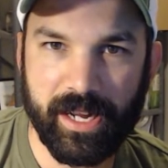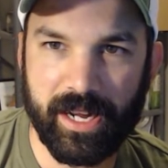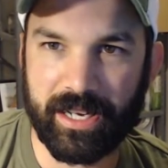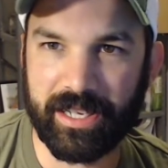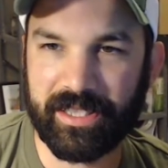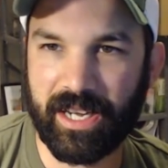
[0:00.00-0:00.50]

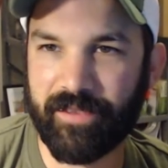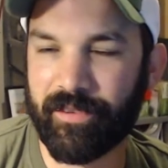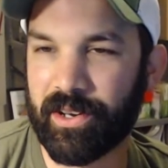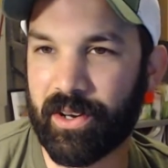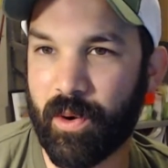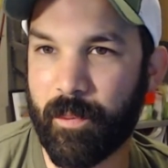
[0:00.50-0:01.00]
It's kind of
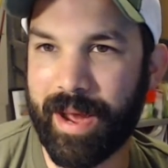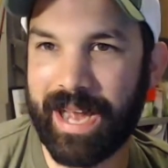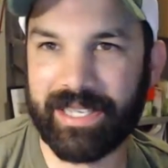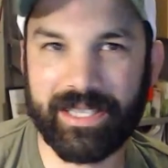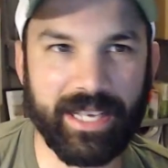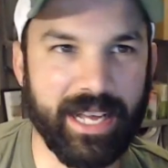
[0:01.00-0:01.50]
funny to go
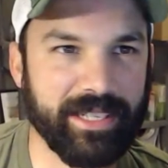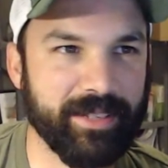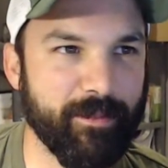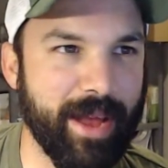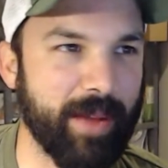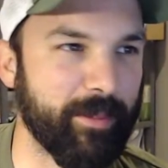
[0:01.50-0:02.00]
back to that
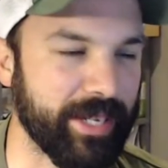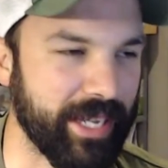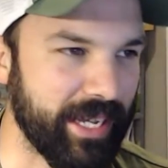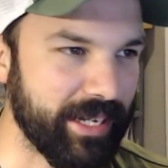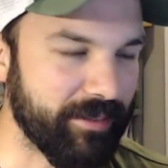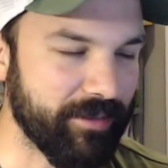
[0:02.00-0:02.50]
map
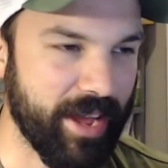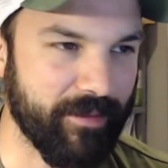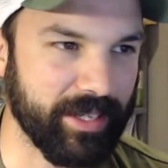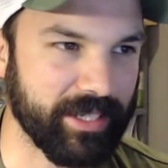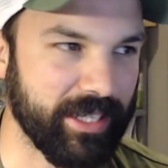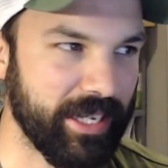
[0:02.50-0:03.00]
again in
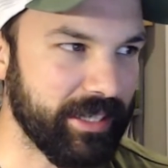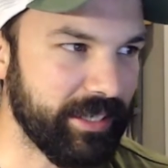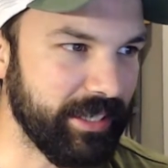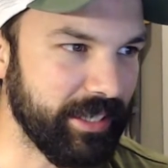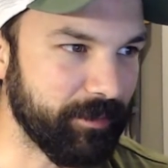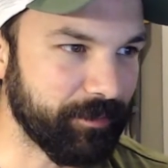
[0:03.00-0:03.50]

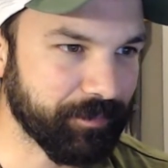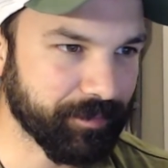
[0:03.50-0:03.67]
FS19